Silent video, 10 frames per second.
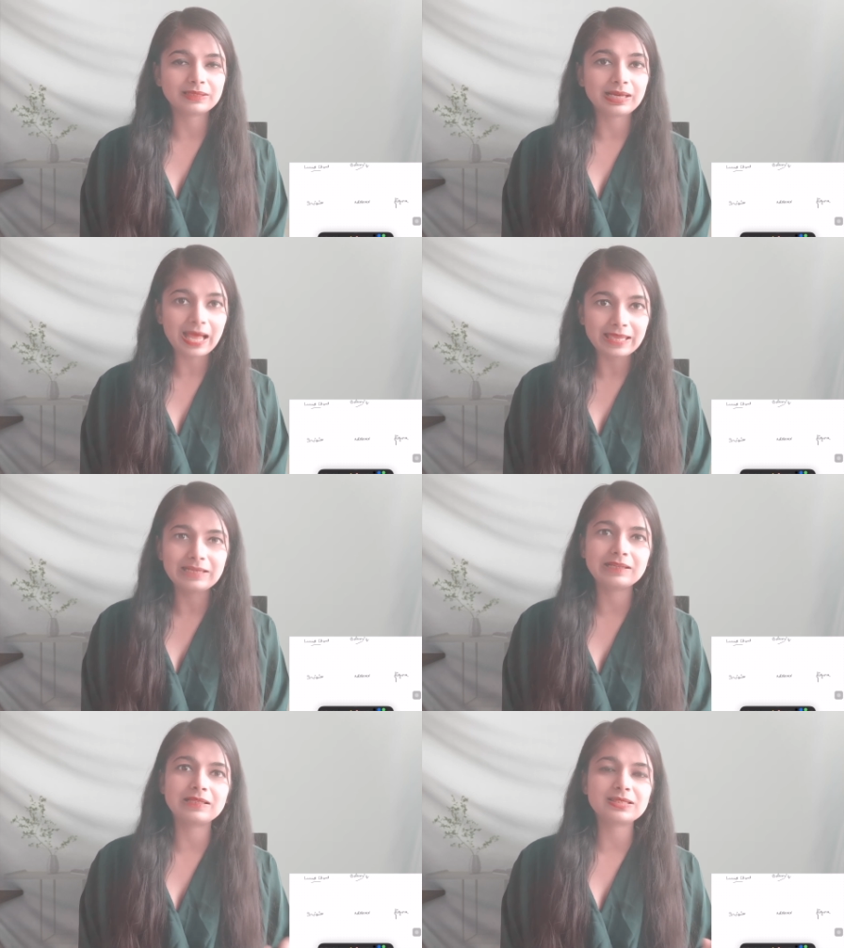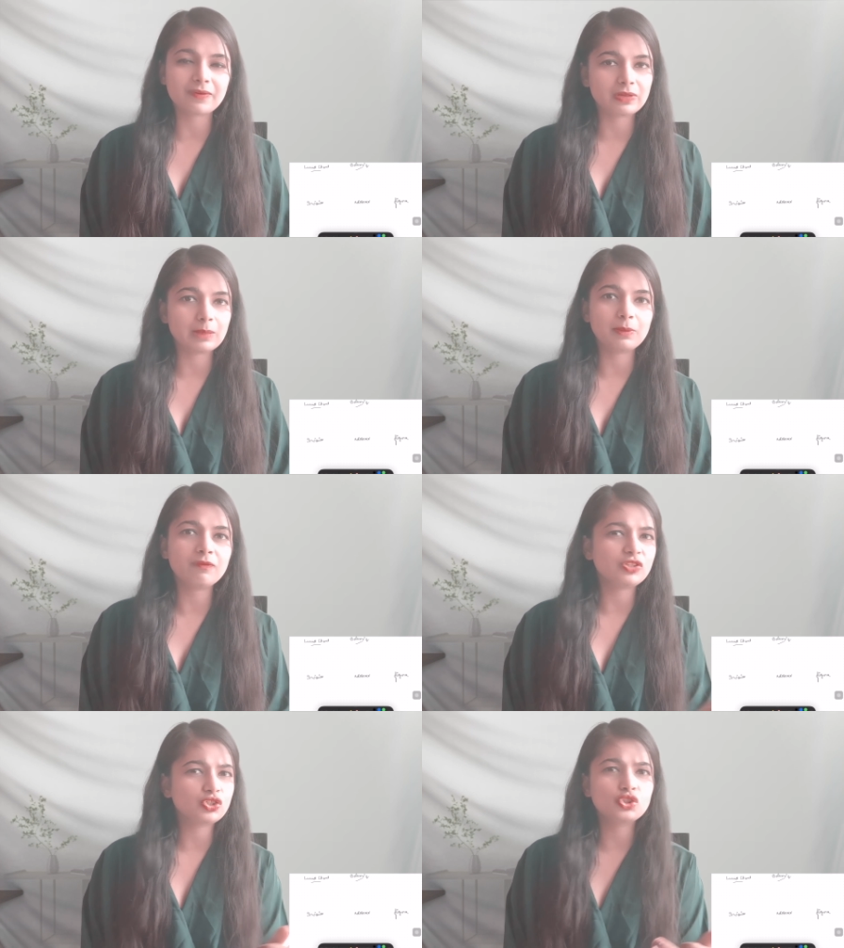icons
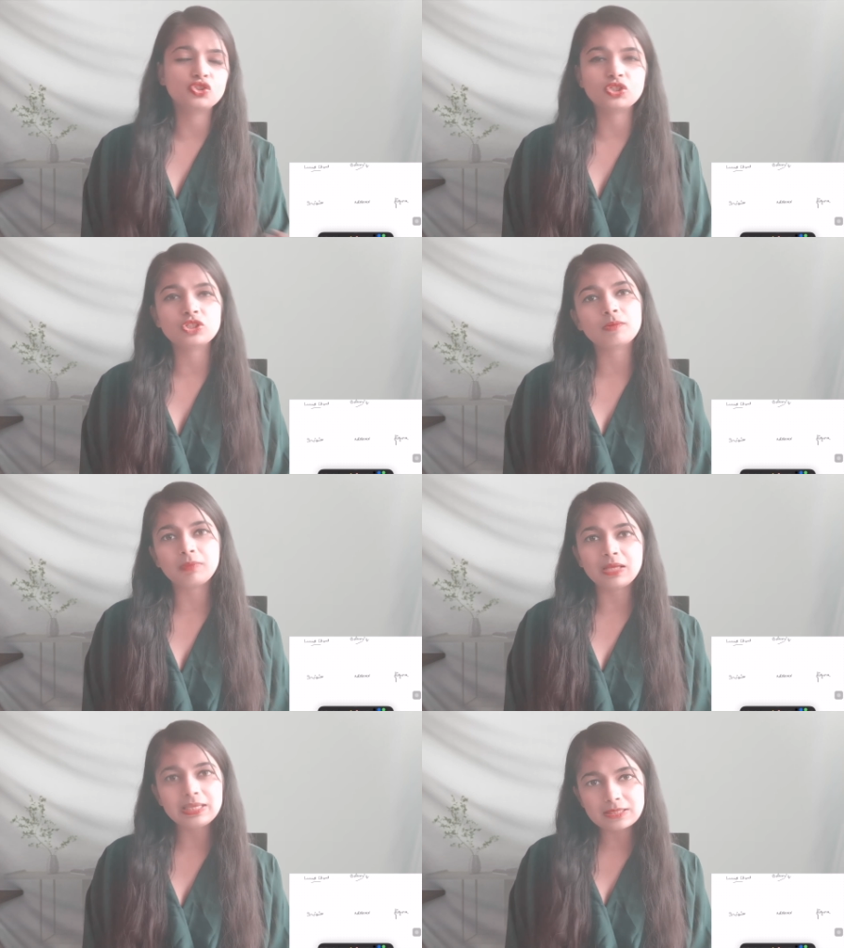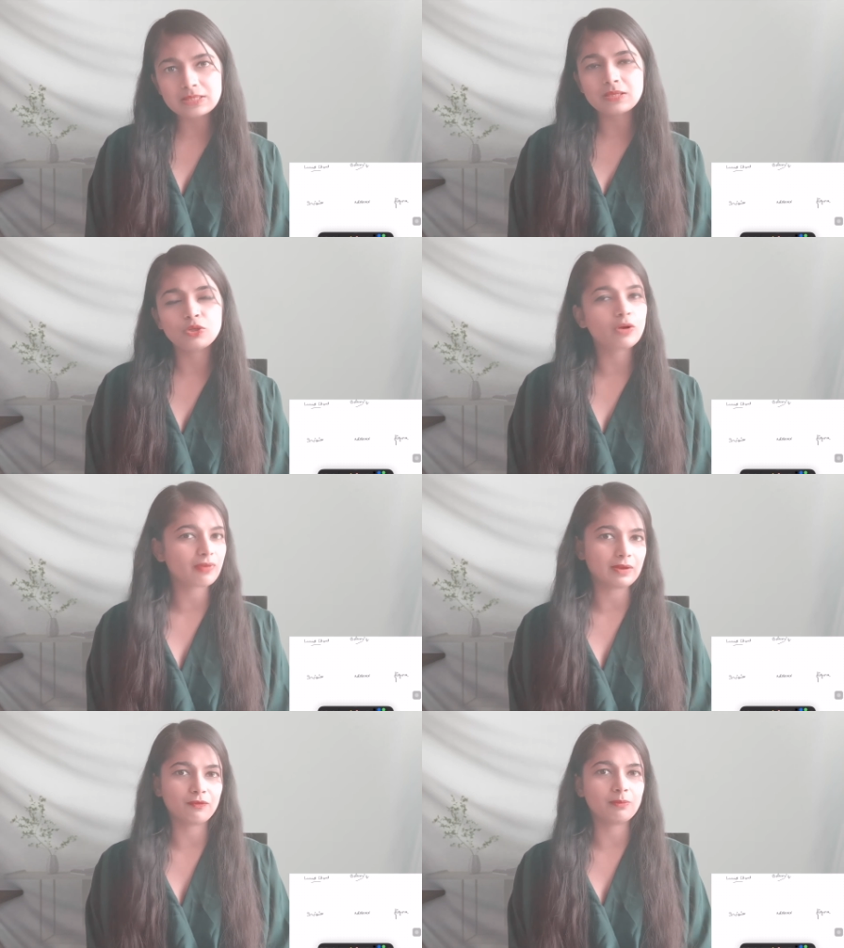available, which just ease your
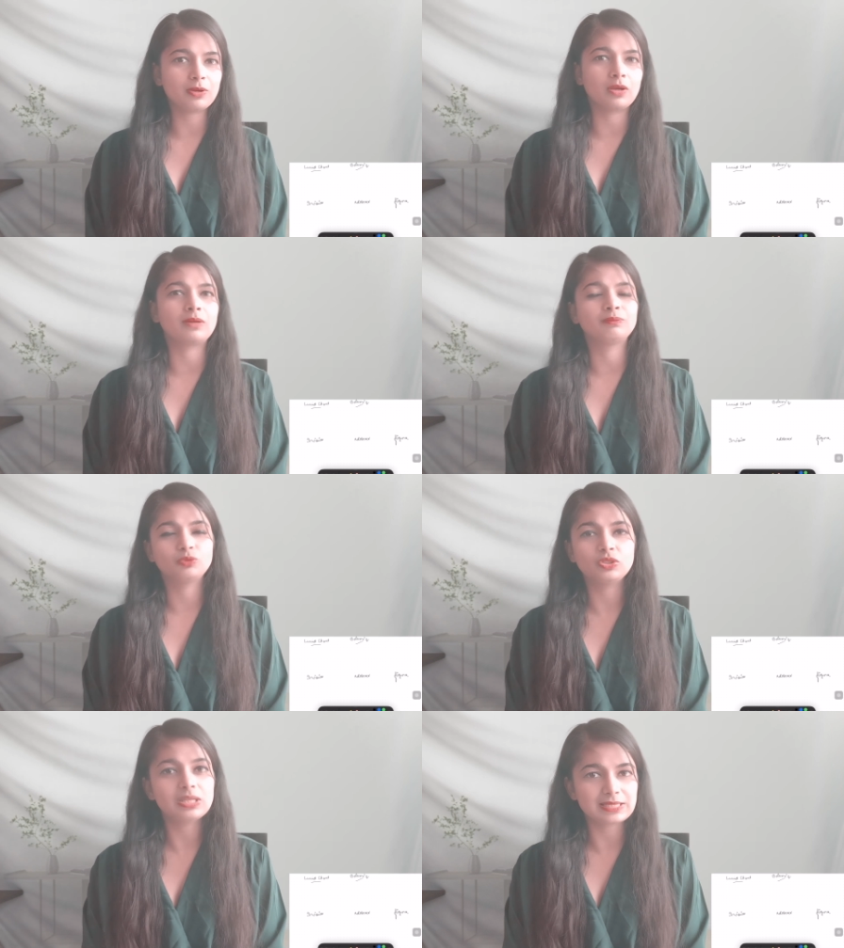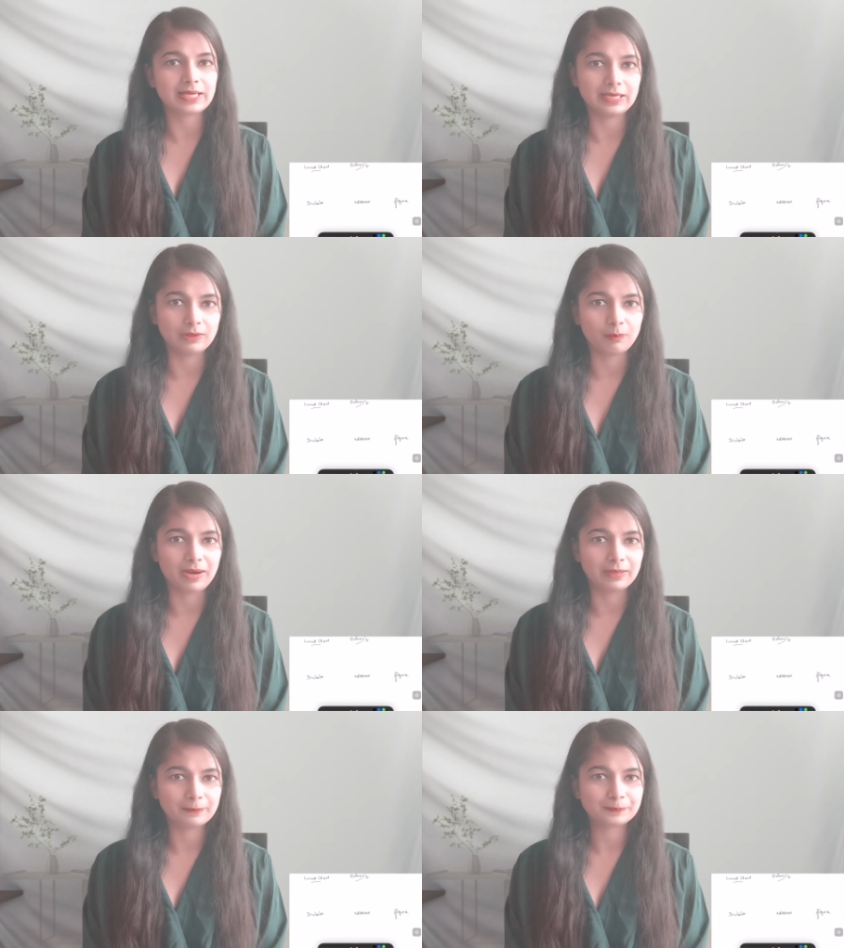wireframe designing part.